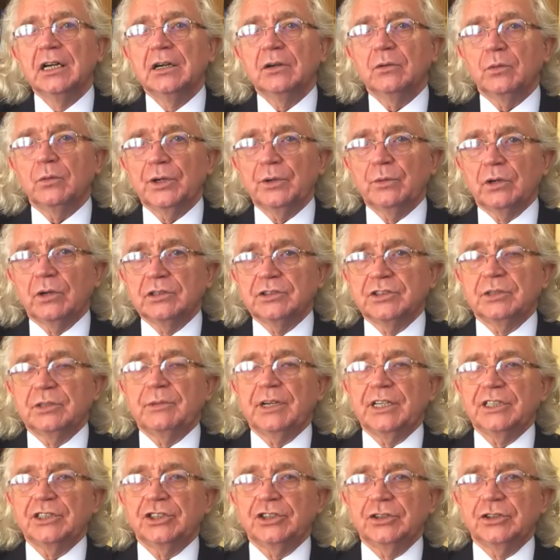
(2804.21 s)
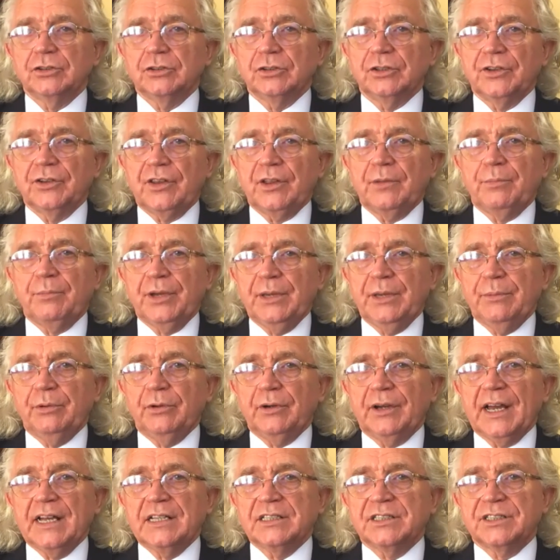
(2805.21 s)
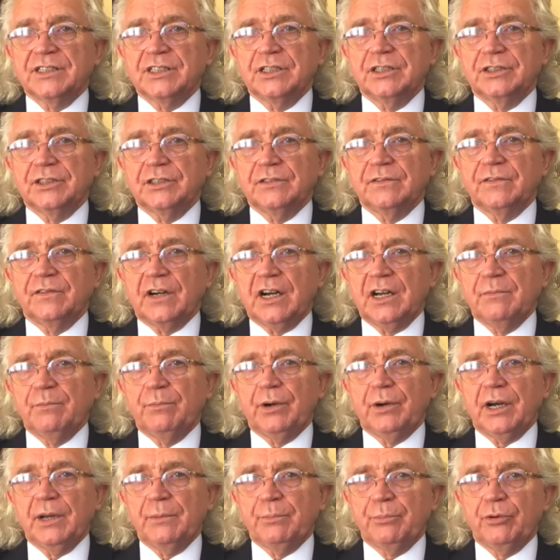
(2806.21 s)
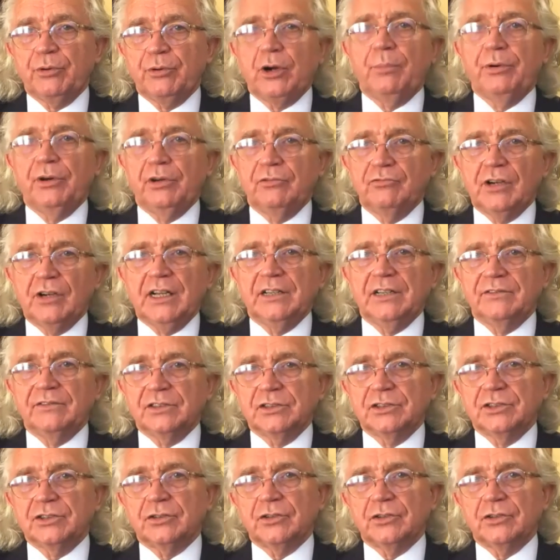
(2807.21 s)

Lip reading: We want to make sure that people get certified by proper relevant